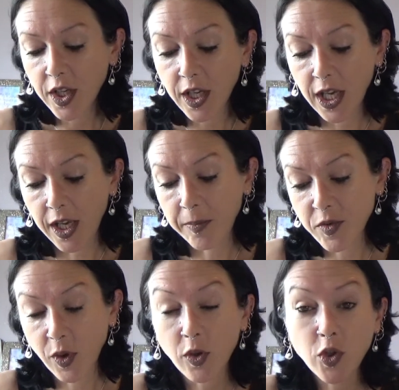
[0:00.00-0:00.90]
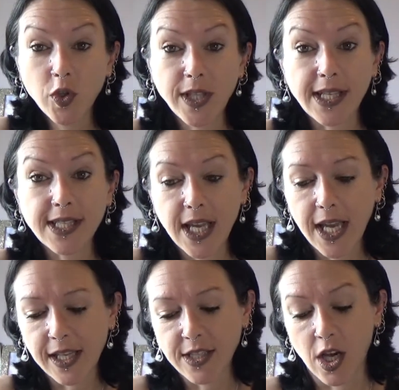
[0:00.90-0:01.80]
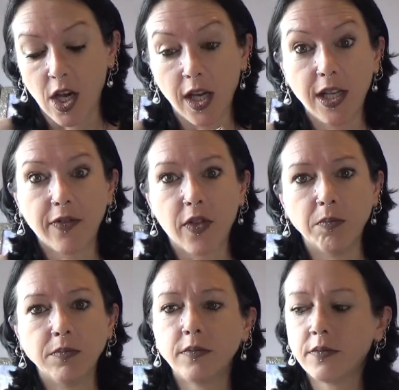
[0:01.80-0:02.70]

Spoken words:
So I got 2 sets and I love them.